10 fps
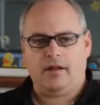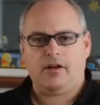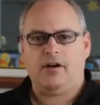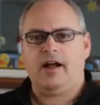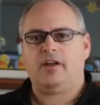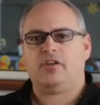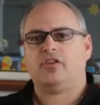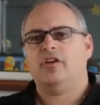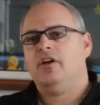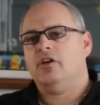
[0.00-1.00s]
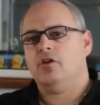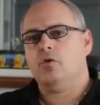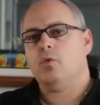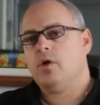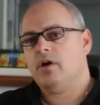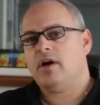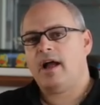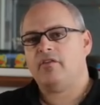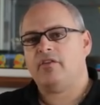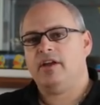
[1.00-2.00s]
class, you will
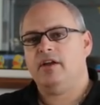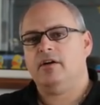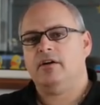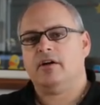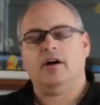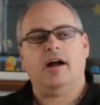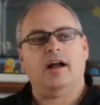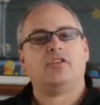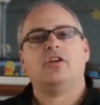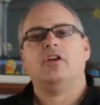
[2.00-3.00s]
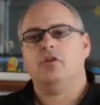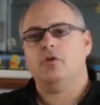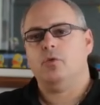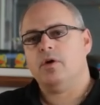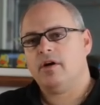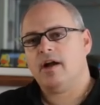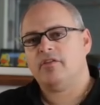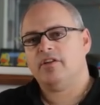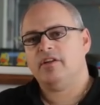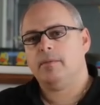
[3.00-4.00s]
have a healer class, you will
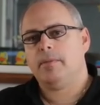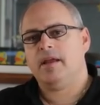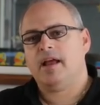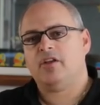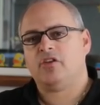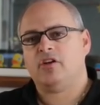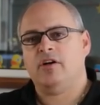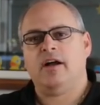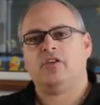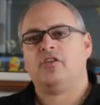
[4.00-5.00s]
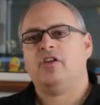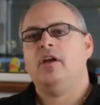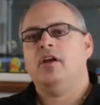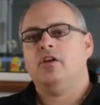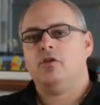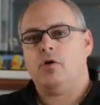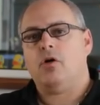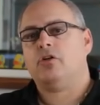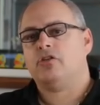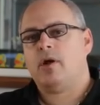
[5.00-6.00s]
have a DPS class, you will
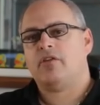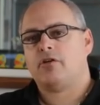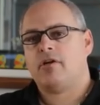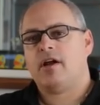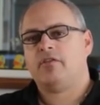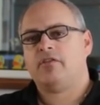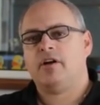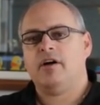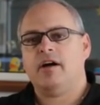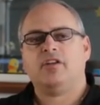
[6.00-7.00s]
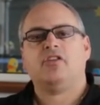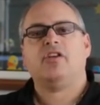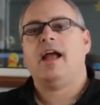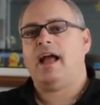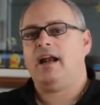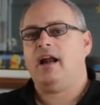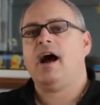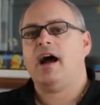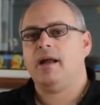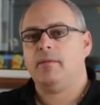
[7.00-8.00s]
also have a crafter class, and a
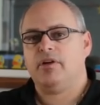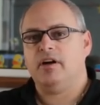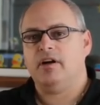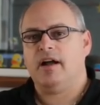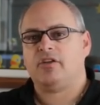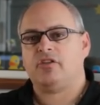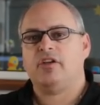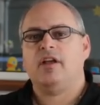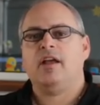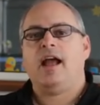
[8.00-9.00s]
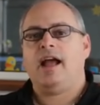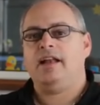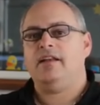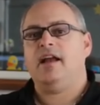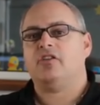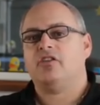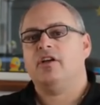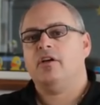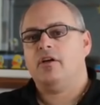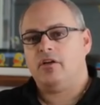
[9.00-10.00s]
hybrid class. And yes,
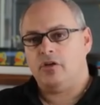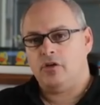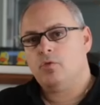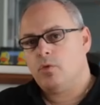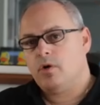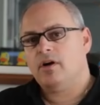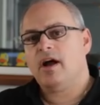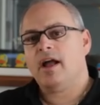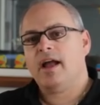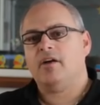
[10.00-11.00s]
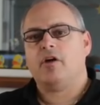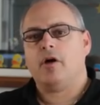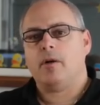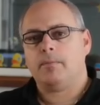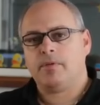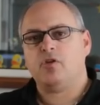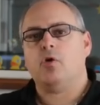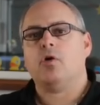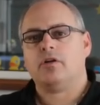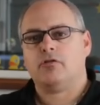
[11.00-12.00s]
you will have a
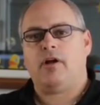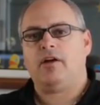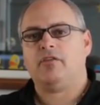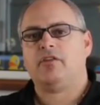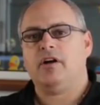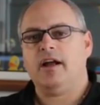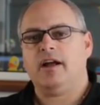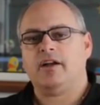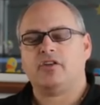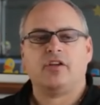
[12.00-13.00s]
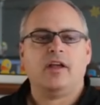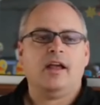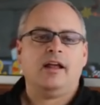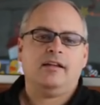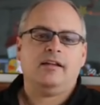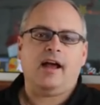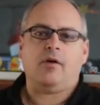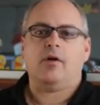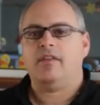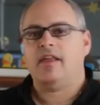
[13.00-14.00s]
pure crafter class.
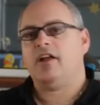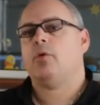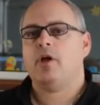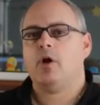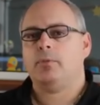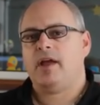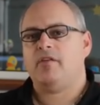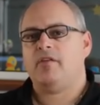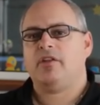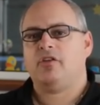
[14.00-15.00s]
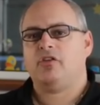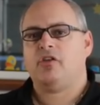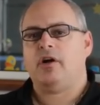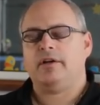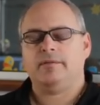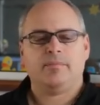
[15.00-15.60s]
Now, that's what we hope to have at the start.